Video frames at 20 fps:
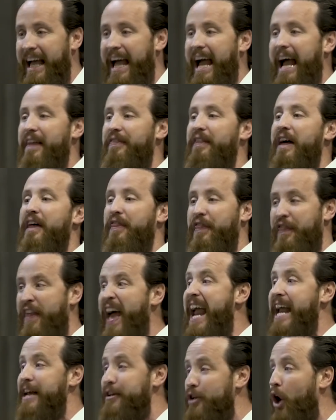and that
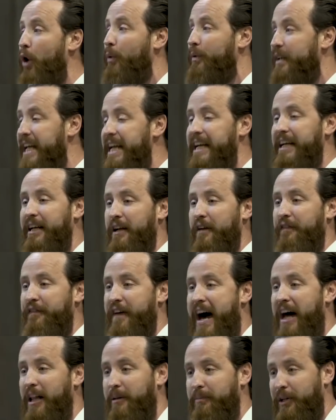they don't need an
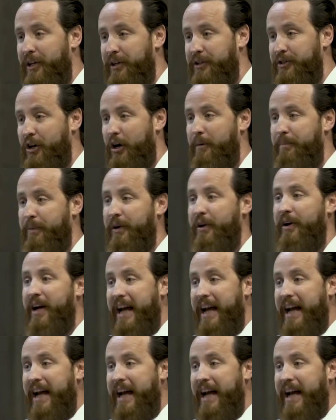infallible interpreter